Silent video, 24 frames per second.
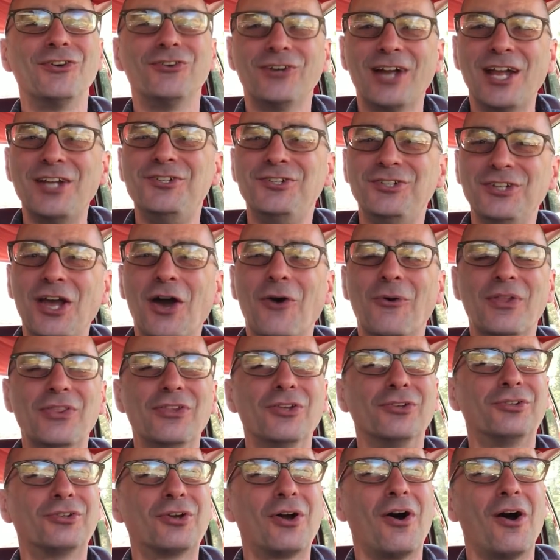ratio in
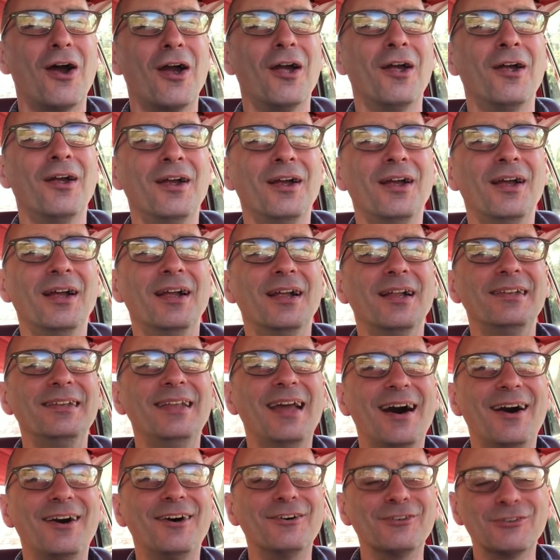this car.
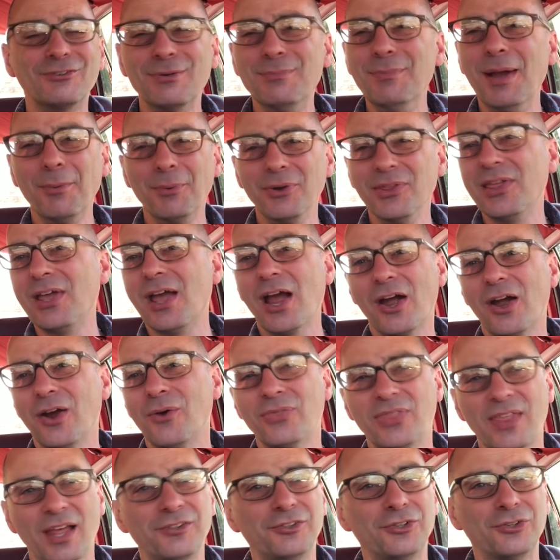Now, remember the era
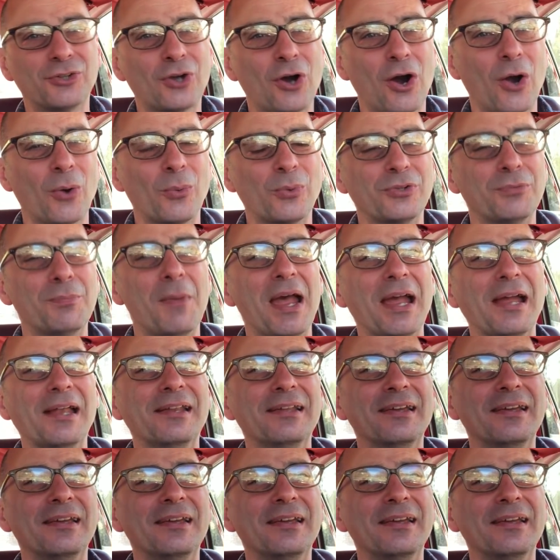that this car was made,